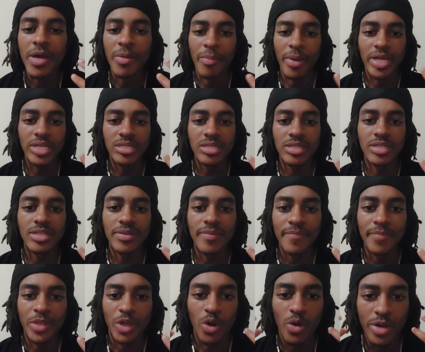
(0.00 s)
Basically,
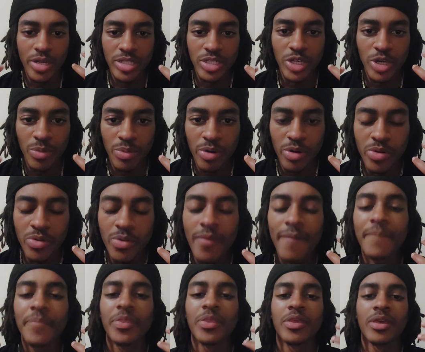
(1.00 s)
COINTELPRO
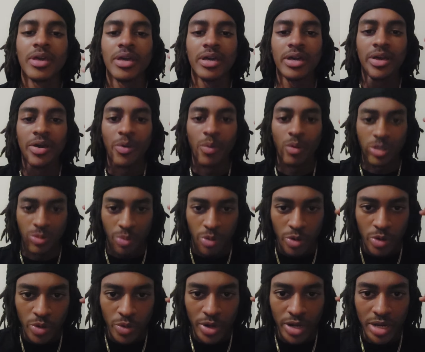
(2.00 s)
was
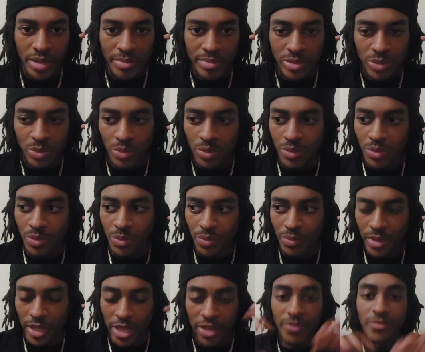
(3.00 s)
programmed to
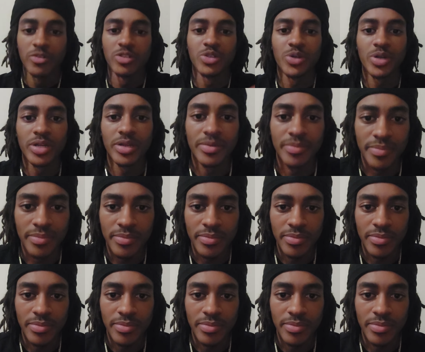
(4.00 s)
infiltrate